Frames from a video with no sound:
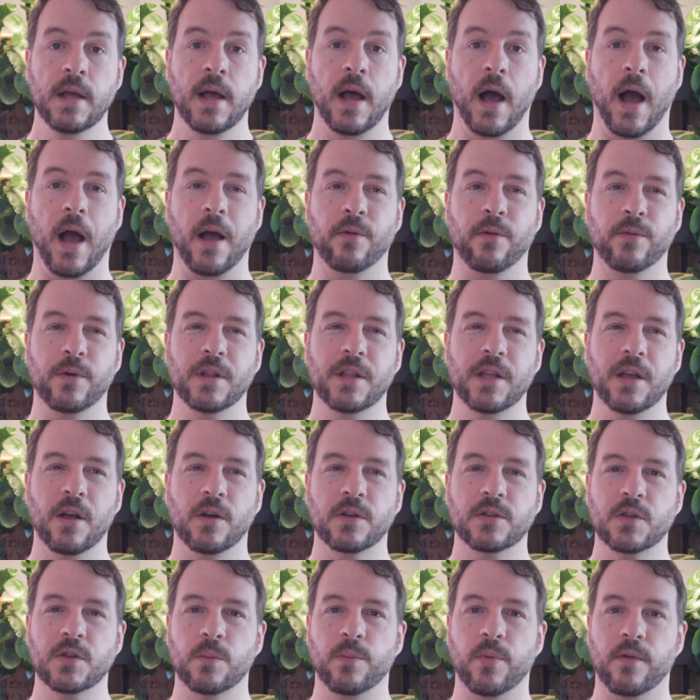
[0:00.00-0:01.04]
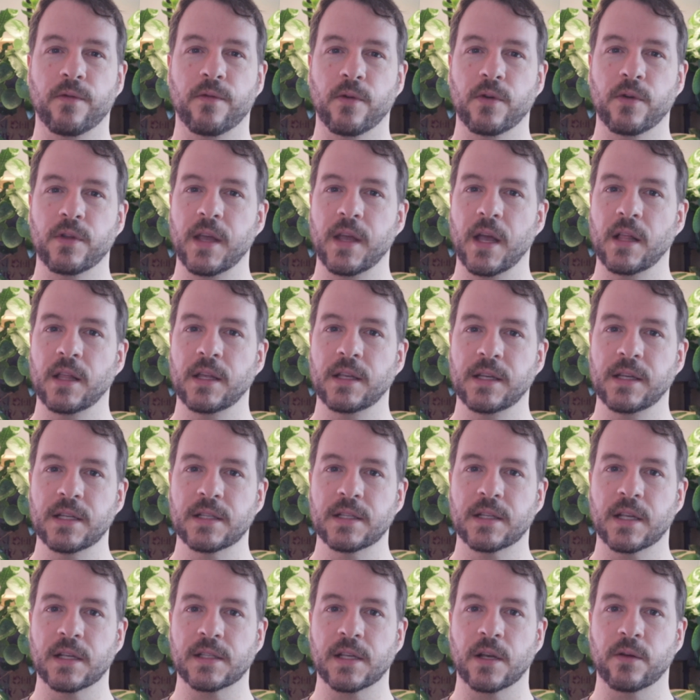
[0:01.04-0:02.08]
I really also prefer the
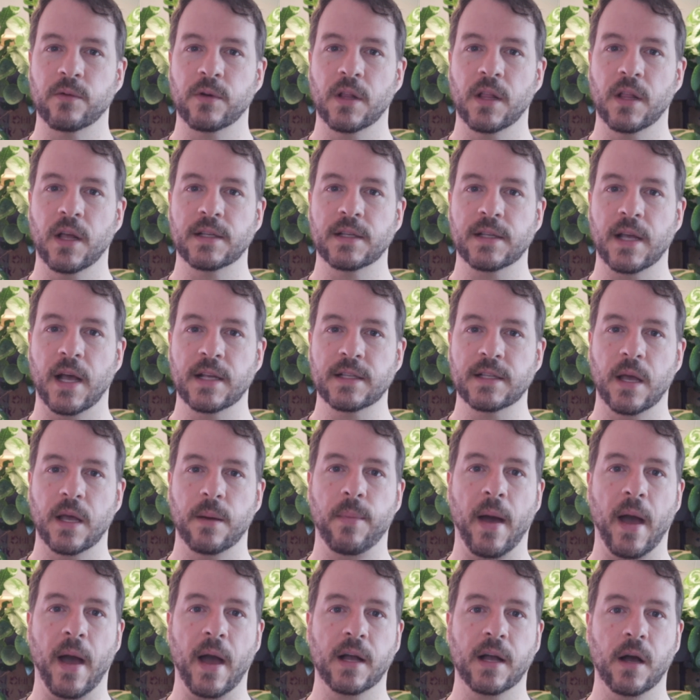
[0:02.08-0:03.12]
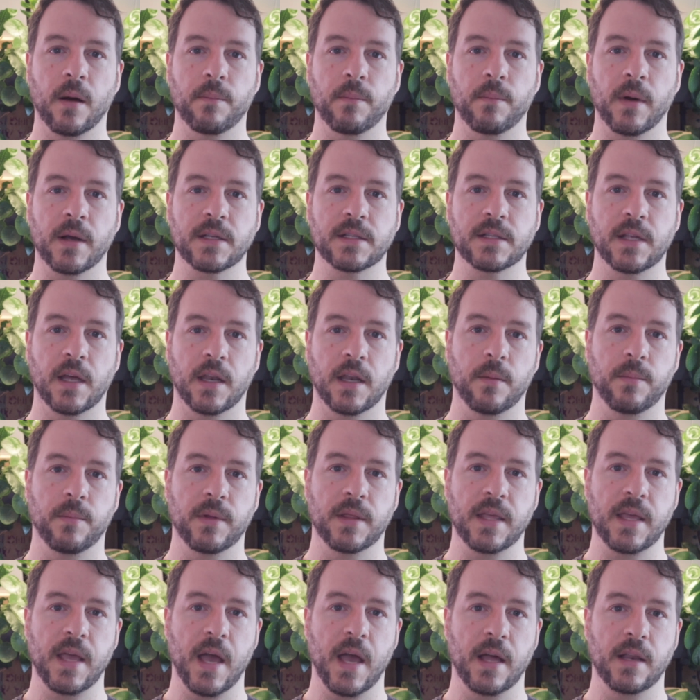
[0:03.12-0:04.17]
LEDs because I realize as I pack up my setup
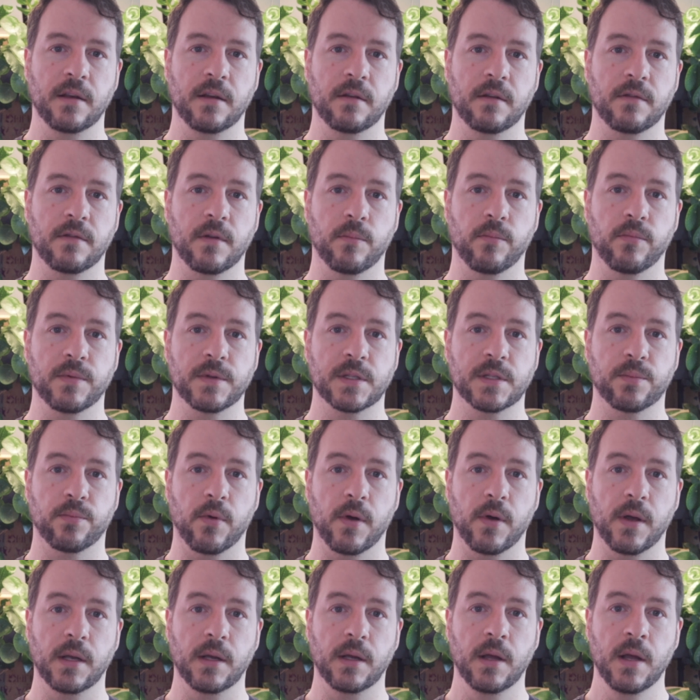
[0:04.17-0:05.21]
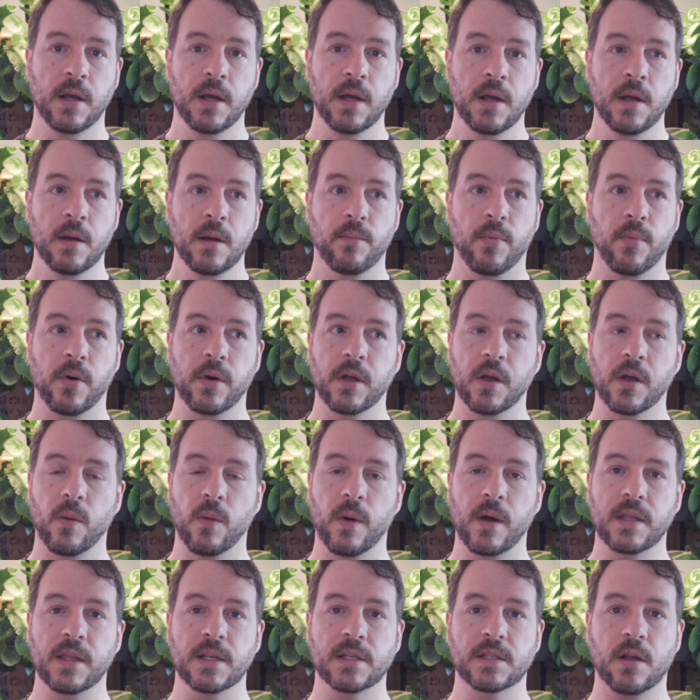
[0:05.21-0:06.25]
at the end of the spring, putting
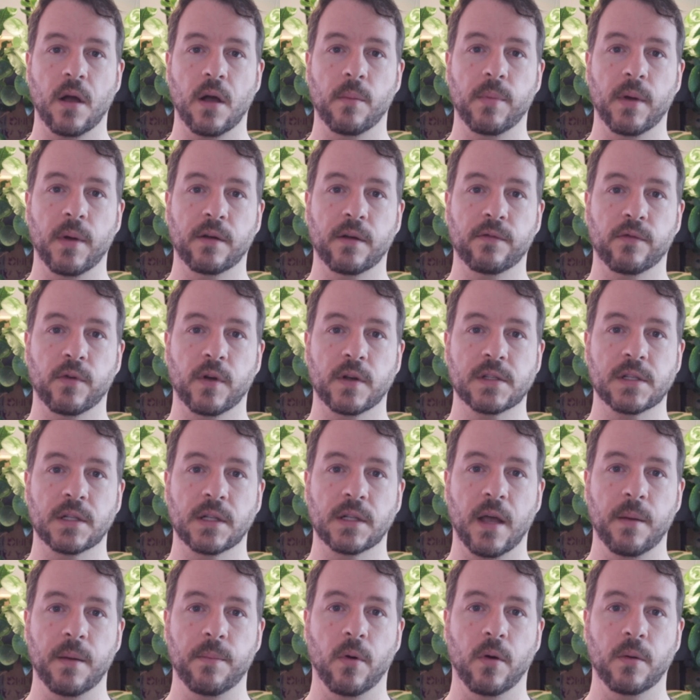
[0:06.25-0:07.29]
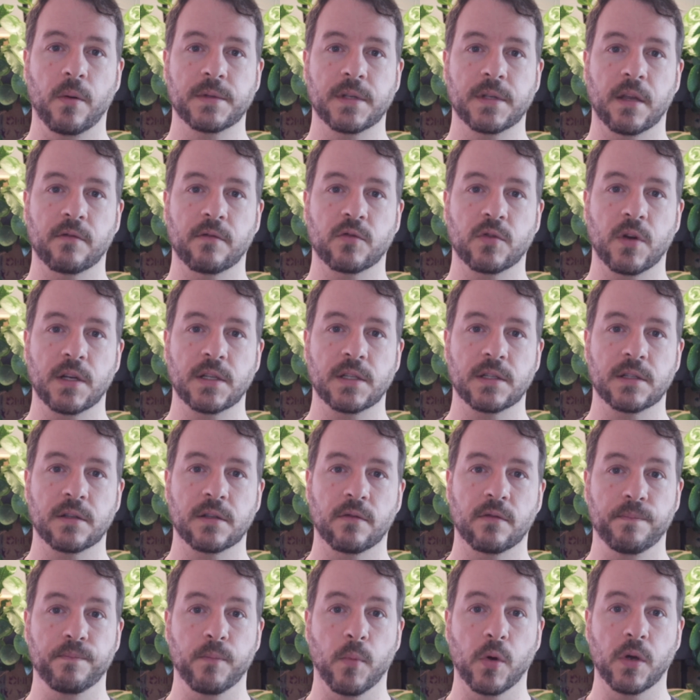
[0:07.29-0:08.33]
away these compact fluorescent light bulbs that have traces
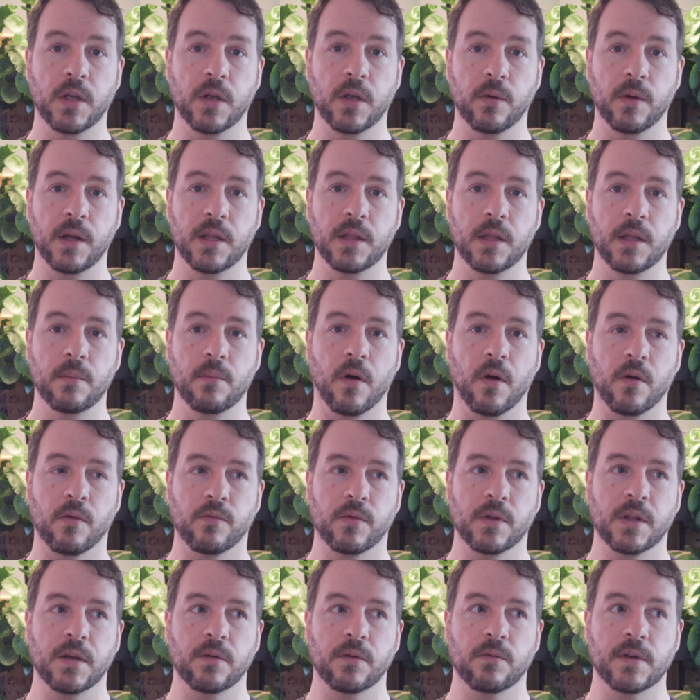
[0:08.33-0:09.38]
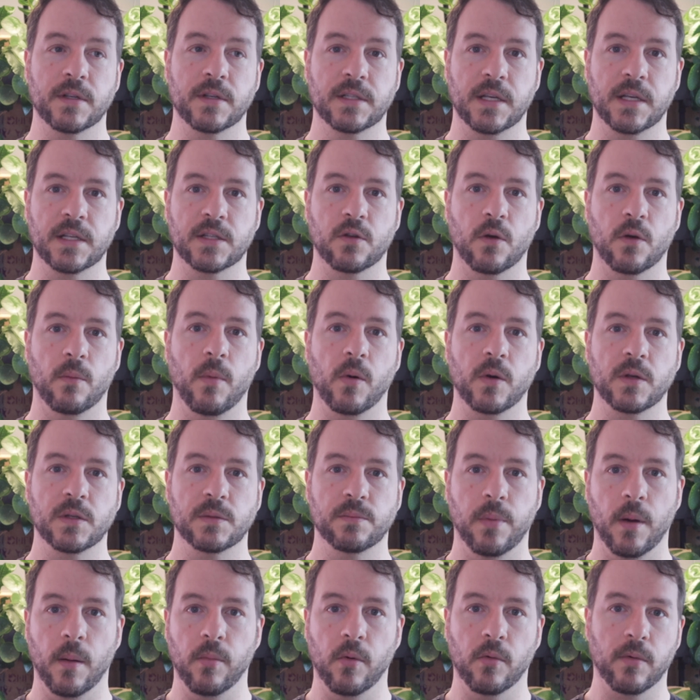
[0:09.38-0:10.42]
of mercury in them are really risky. So I'm always
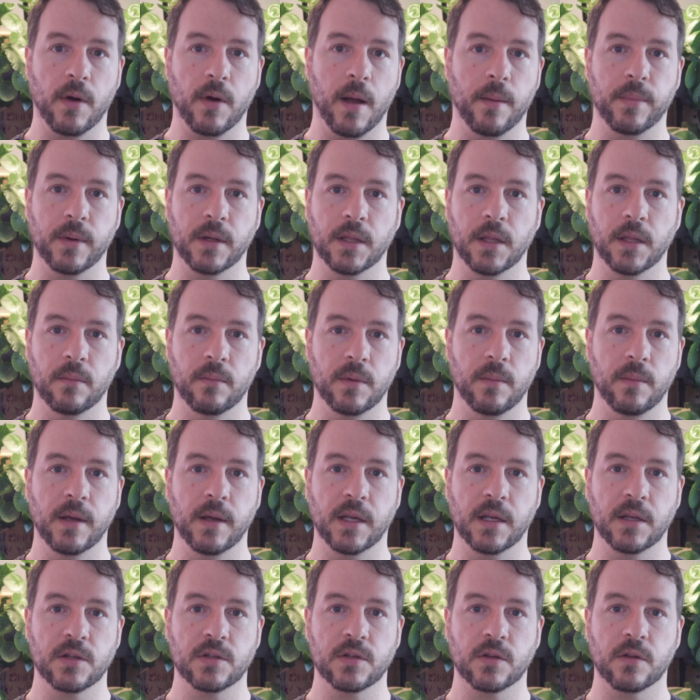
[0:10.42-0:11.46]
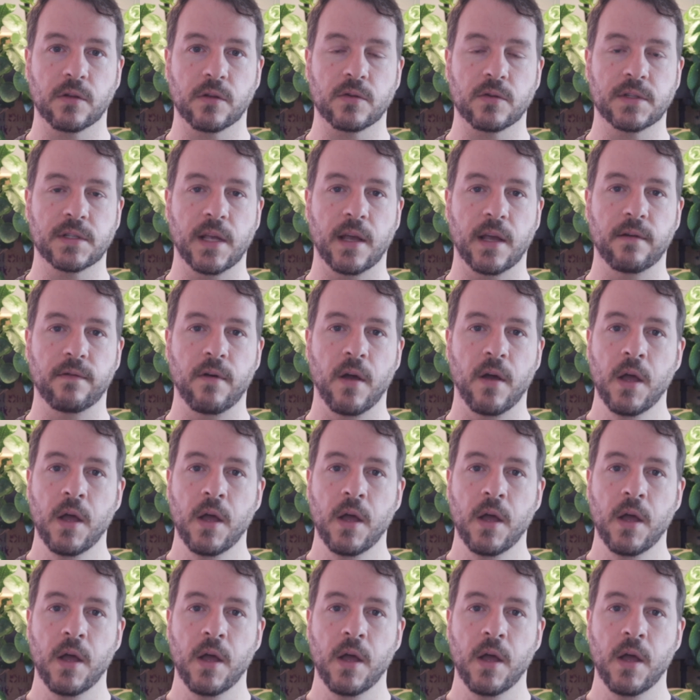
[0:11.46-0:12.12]
bubble wrapping them and making sure they're safe.